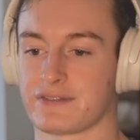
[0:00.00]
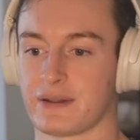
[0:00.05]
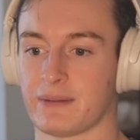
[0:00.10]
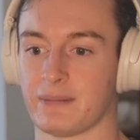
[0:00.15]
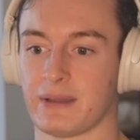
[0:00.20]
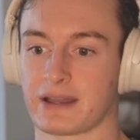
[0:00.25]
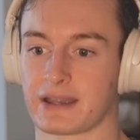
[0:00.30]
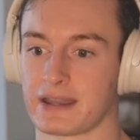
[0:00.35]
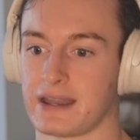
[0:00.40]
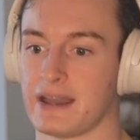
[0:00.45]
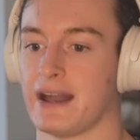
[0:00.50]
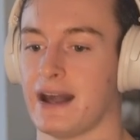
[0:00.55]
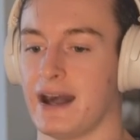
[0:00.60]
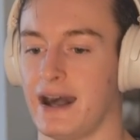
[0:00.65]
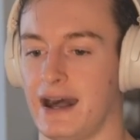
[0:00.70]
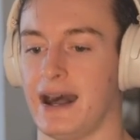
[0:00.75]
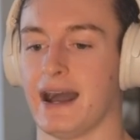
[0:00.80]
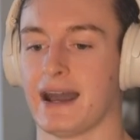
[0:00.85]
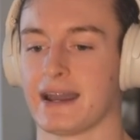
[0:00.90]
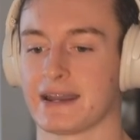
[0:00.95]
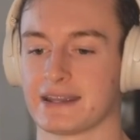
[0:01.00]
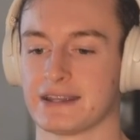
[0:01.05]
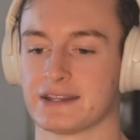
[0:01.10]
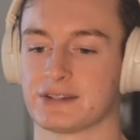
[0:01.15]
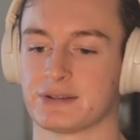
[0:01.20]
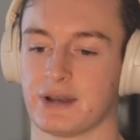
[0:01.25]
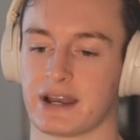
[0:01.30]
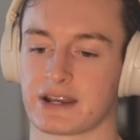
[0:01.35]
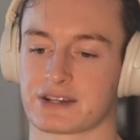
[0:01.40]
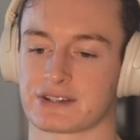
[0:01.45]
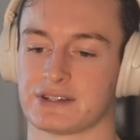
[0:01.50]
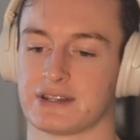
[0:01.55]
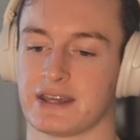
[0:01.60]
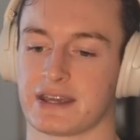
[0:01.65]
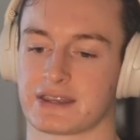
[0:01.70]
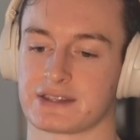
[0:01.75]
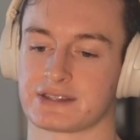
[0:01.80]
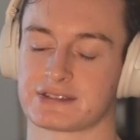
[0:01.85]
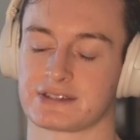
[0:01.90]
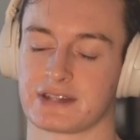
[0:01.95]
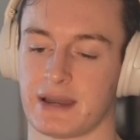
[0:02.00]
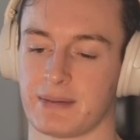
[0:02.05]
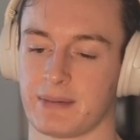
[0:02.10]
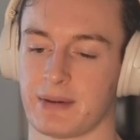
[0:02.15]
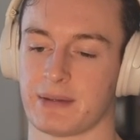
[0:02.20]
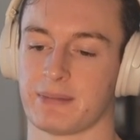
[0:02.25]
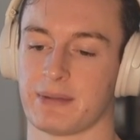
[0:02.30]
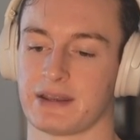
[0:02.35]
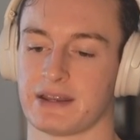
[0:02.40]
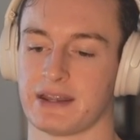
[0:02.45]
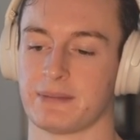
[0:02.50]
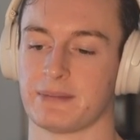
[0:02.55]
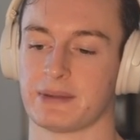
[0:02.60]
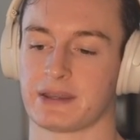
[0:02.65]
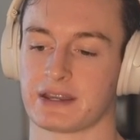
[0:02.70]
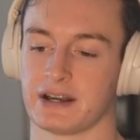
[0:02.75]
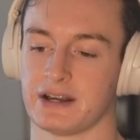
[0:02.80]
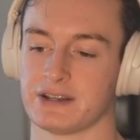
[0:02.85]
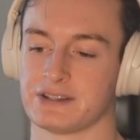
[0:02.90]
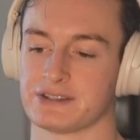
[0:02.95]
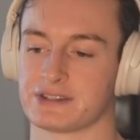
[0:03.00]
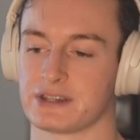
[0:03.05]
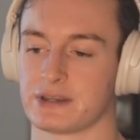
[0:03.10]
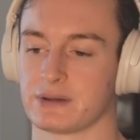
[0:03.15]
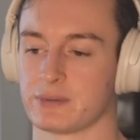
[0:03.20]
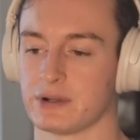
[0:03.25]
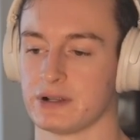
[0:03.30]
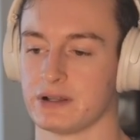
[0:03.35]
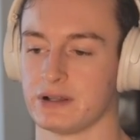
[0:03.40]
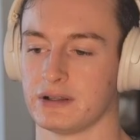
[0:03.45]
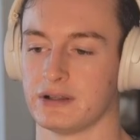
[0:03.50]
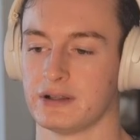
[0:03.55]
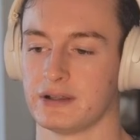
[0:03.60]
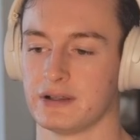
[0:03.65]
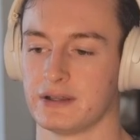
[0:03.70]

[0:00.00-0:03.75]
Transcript: That I'm like, I need to actually take this time out of my day because it will